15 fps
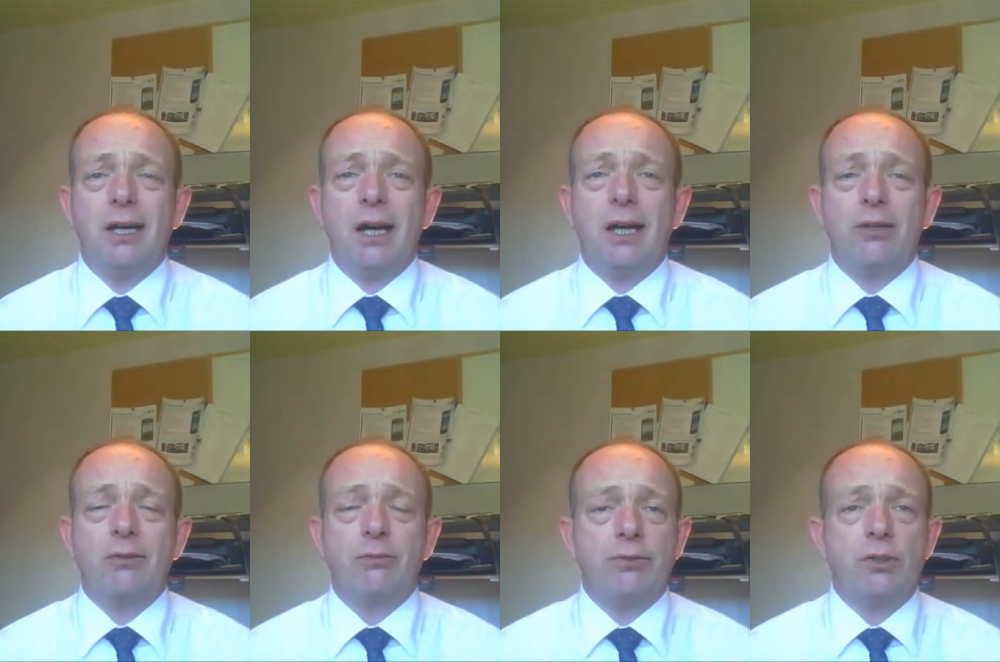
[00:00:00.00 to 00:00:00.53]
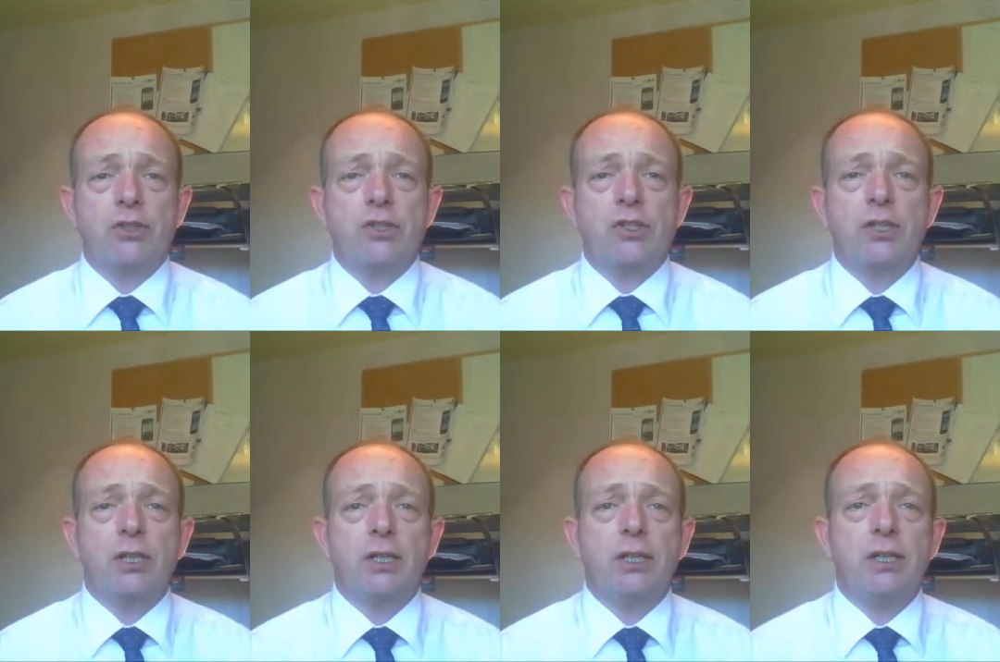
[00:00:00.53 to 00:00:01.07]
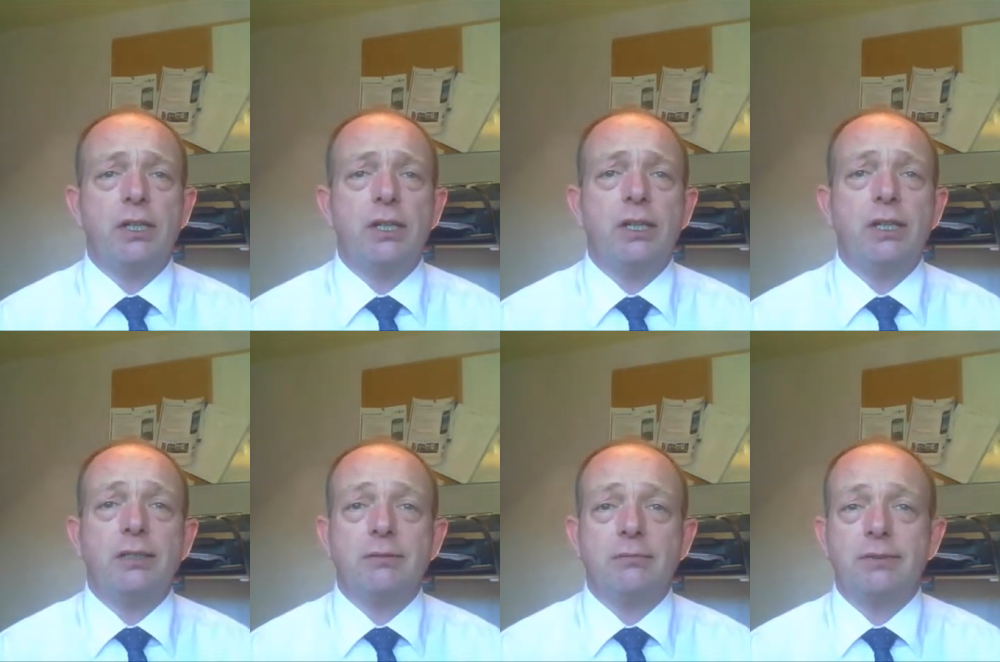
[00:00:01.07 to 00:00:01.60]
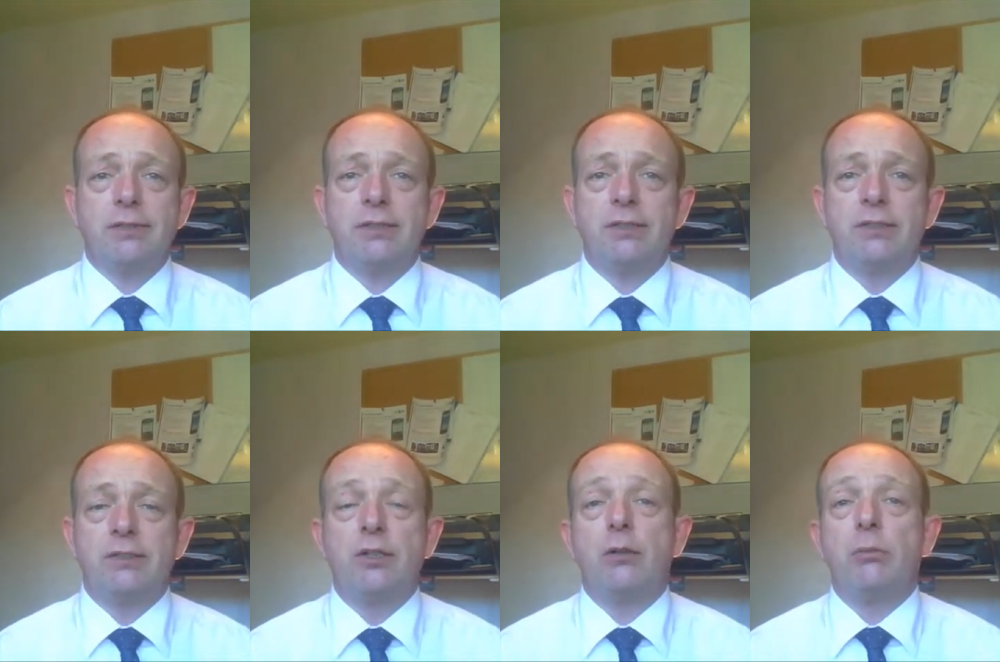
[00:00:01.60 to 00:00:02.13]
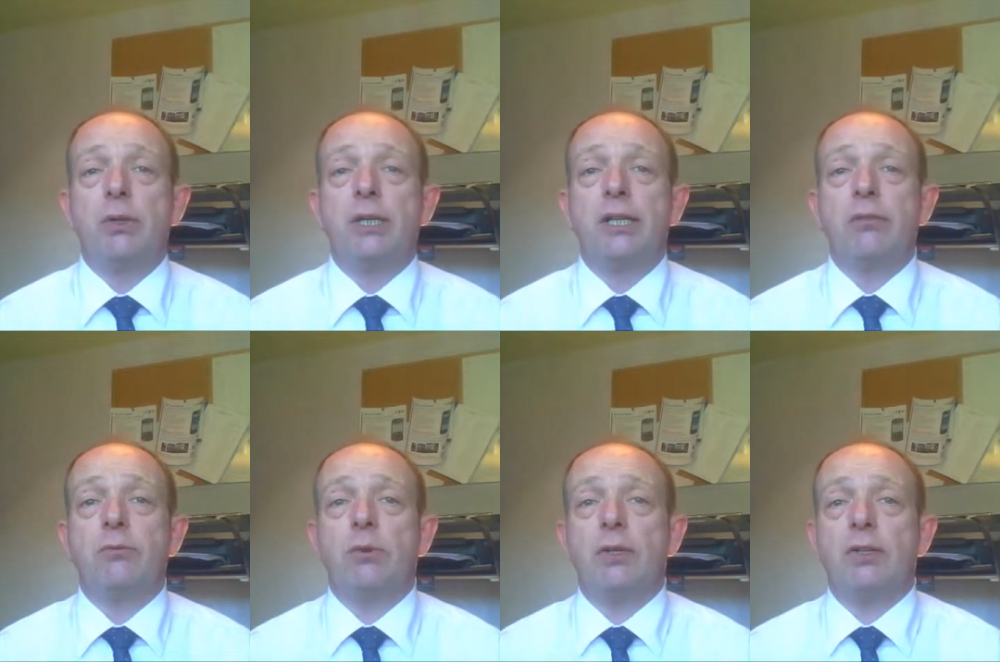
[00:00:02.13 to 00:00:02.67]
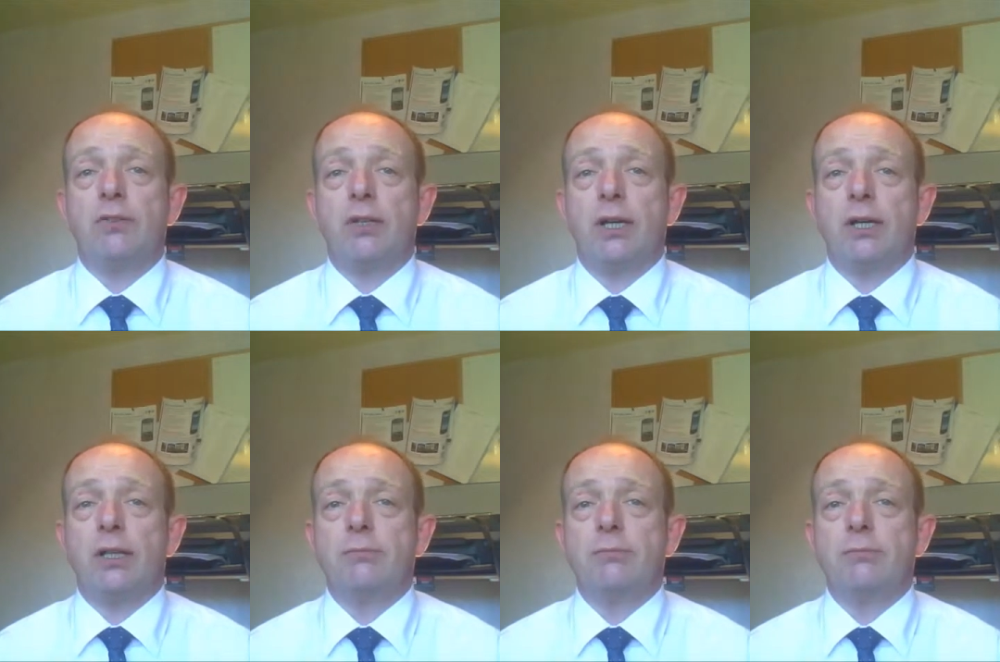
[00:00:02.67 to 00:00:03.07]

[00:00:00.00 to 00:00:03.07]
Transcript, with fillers: And unfortunately, you don't believe what they say.